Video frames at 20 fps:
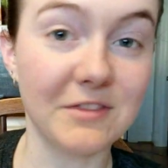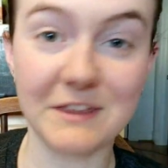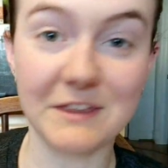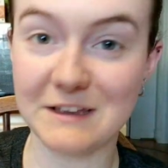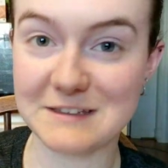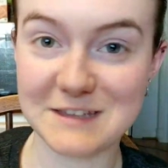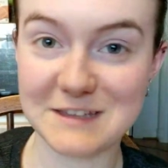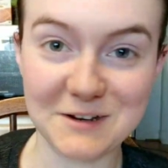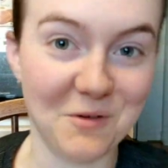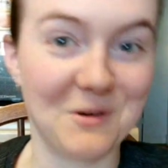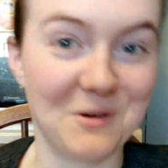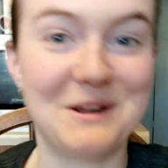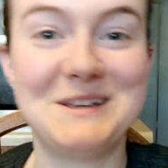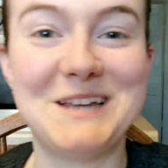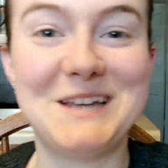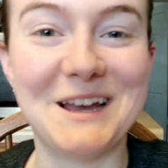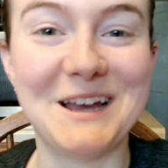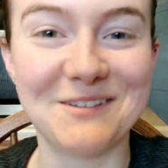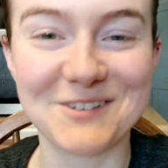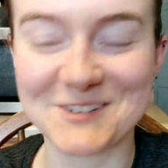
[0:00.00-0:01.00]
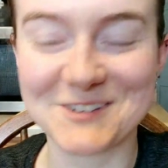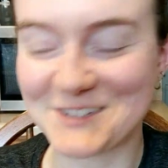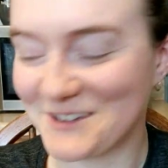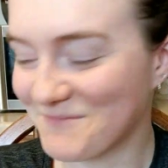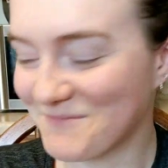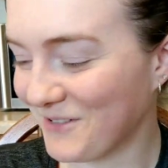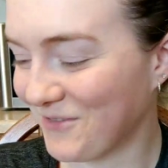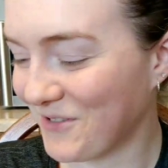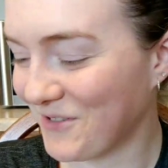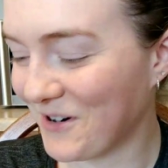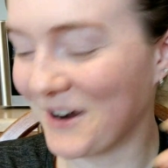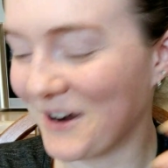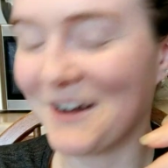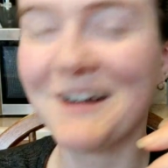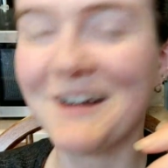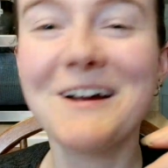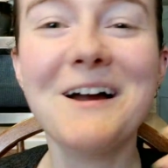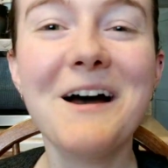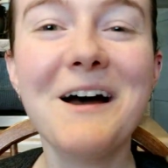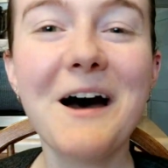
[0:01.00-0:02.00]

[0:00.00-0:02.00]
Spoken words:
things that no one has ever seen before.